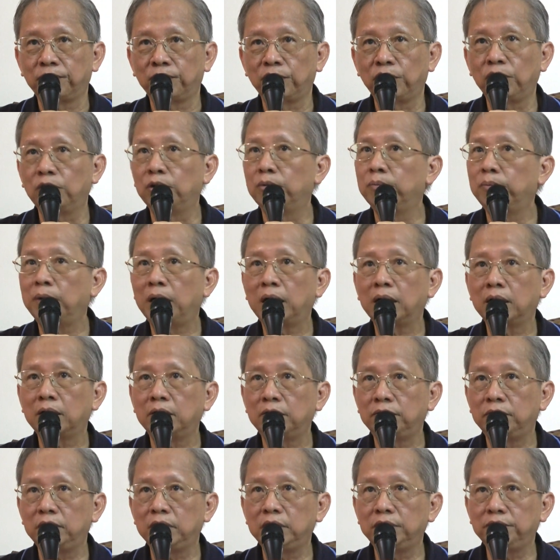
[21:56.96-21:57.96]
No mark
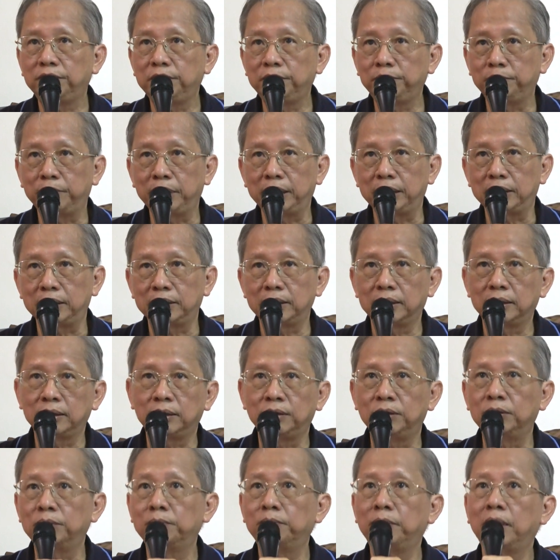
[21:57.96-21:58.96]
of living being,
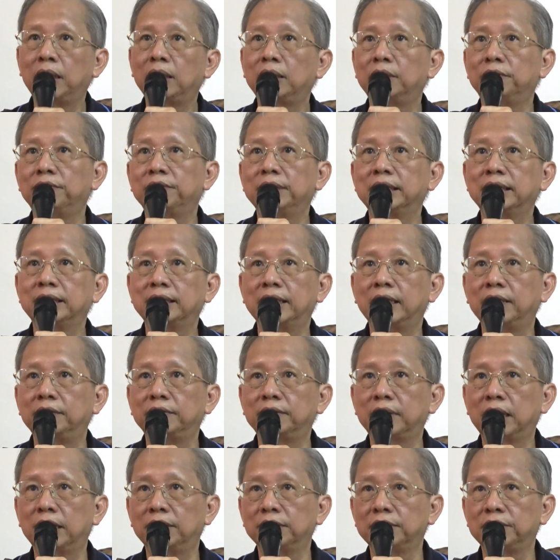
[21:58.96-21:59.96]
no mark of a
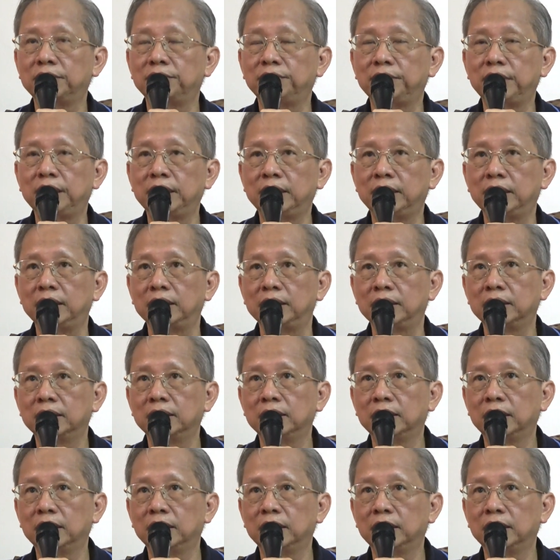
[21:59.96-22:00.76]
self-cultivating,